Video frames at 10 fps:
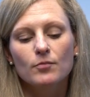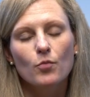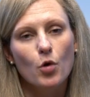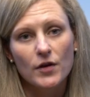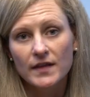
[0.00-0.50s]

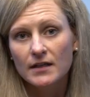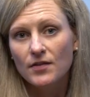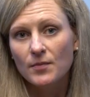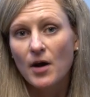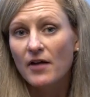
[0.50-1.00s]
more
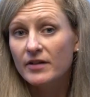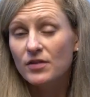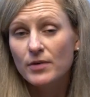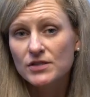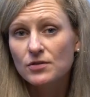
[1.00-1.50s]
than the poverty
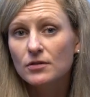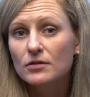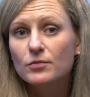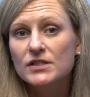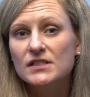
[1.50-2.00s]

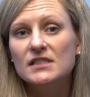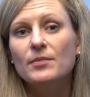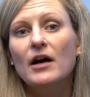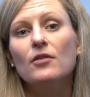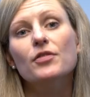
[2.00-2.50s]
threshold, which is
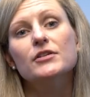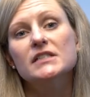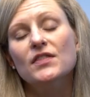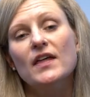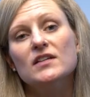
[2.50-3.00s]
about
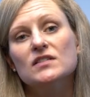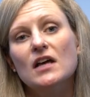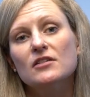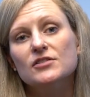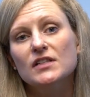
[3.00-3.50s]

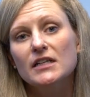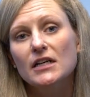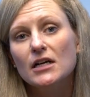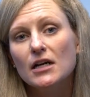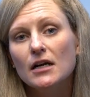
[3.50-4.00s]
$13,000 a
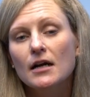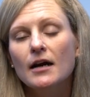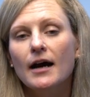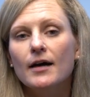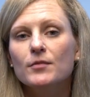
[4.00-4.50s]
year.
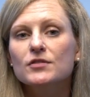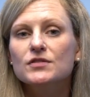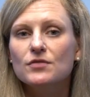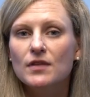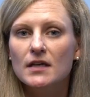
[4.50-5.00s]
Those
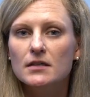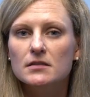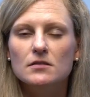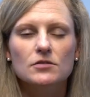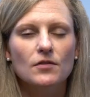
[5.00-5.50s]
2
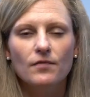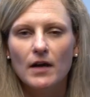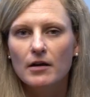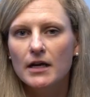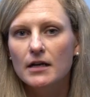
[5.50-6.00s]
things, those are
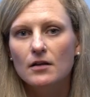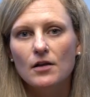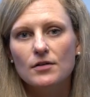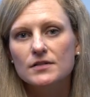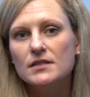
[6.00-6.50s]
very
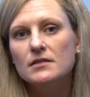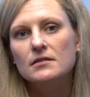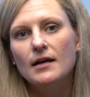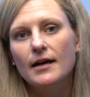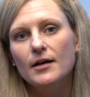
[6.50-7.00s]

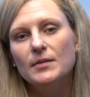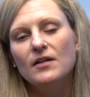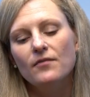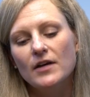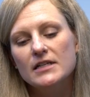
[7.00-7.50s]
close
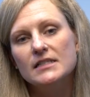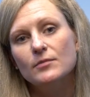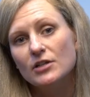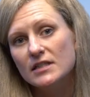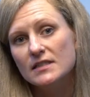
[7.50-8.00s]
and a very
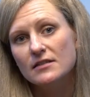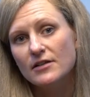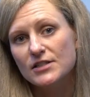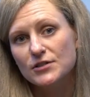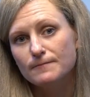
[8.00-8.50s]
similar
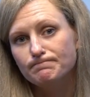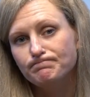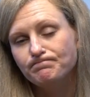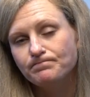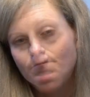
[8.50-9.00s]
consideration.
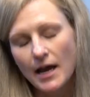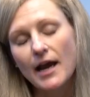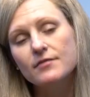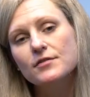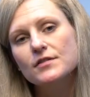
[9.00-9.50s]

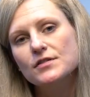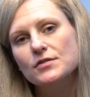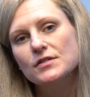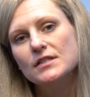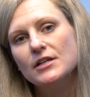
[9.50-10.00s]
After the
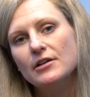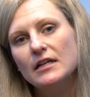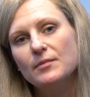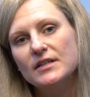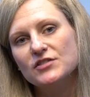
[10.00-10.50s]
Social
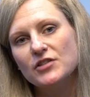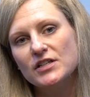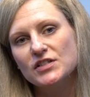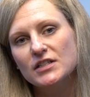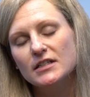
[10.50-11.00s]
Security
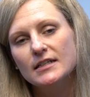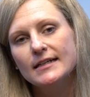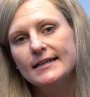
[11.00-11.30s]
Administration